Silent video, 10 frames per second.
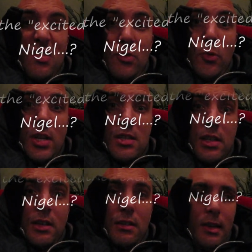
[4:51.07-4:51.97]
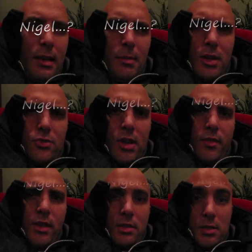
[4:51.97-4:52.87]
freezing and I'm not
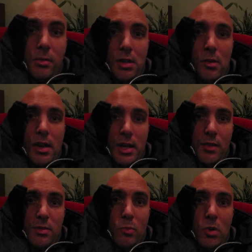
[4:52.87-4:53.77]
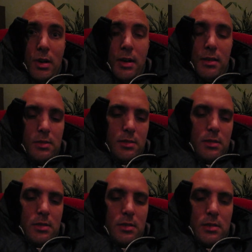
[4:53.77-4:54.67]
driving because I'm going to go out and have some
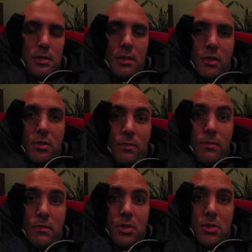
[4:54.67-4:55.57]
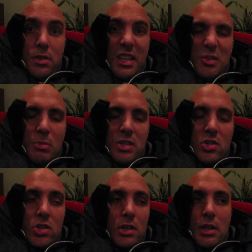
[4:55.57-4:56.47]
wine. There's, there's a text
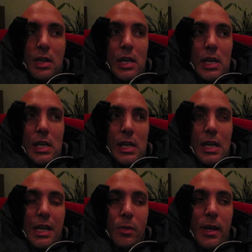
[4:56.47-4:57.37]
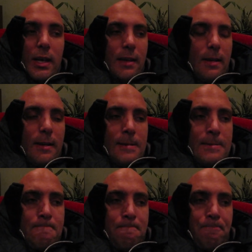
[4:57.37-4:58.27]
message. Anyway,
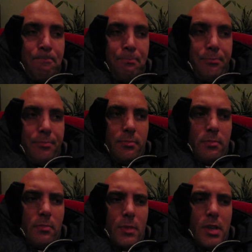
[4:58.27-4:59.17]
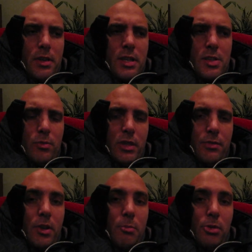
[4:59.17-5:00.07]
um, it's a really
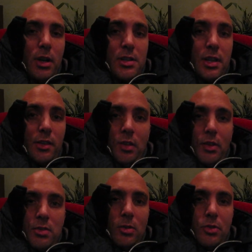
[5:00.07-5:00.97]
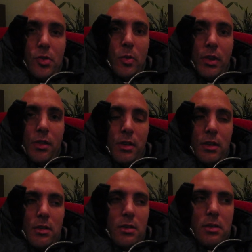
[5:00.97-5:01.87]
fun process though, this whole zoning
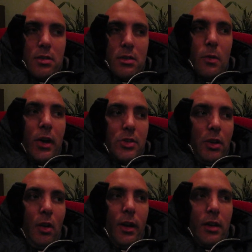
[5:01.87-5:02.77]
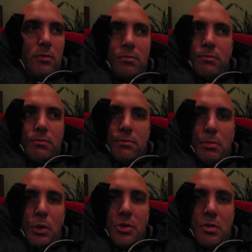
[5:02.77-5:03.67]
thing. You actually go out and
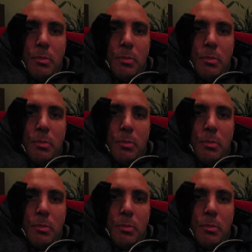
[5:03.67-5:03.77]
purchase a